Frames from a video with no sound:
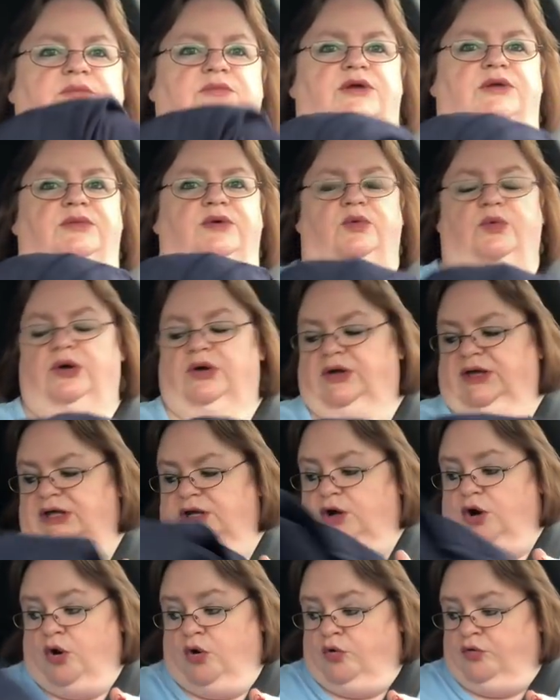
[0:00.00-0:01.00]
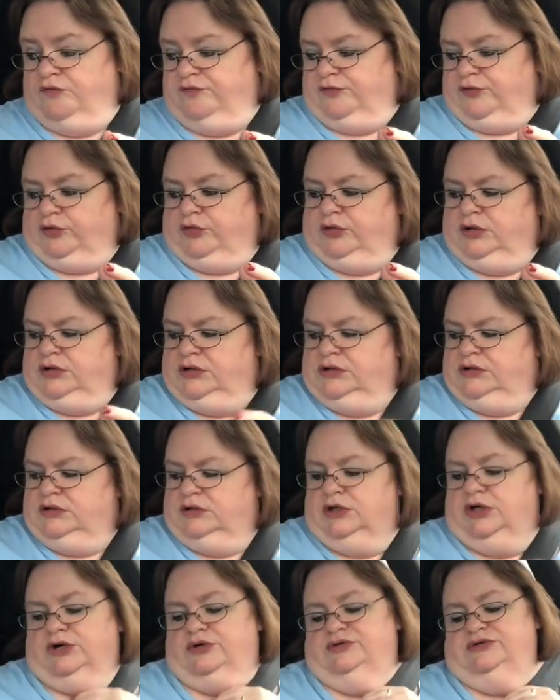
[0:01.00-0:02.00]
I'm gonna be wearing it over
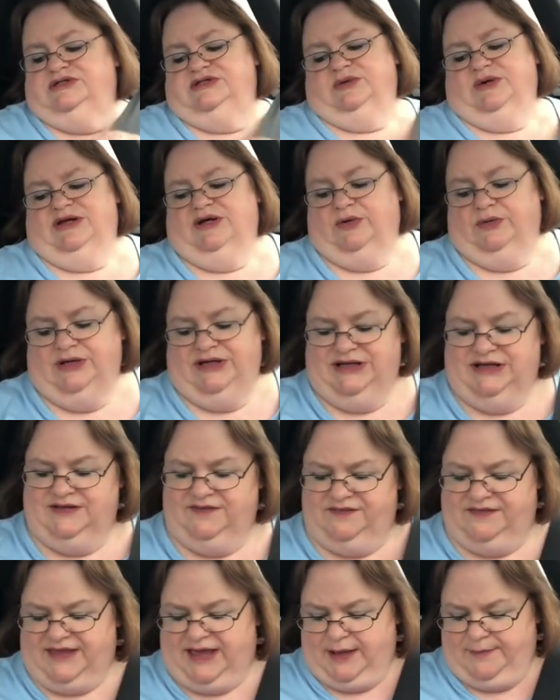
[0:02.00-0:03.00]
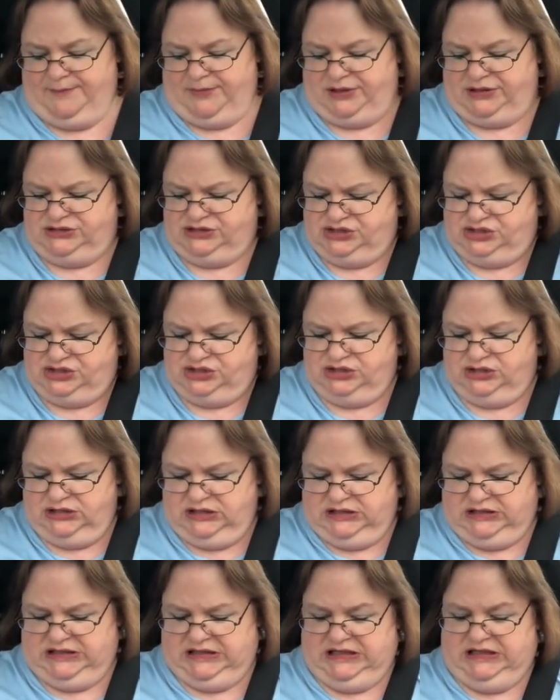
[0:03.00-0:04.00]
clothes, so I don't need it that much.
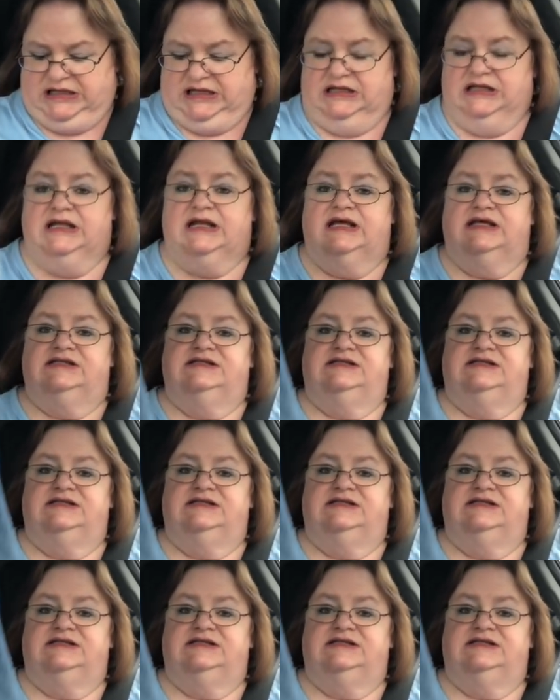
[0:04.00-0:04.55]
And then I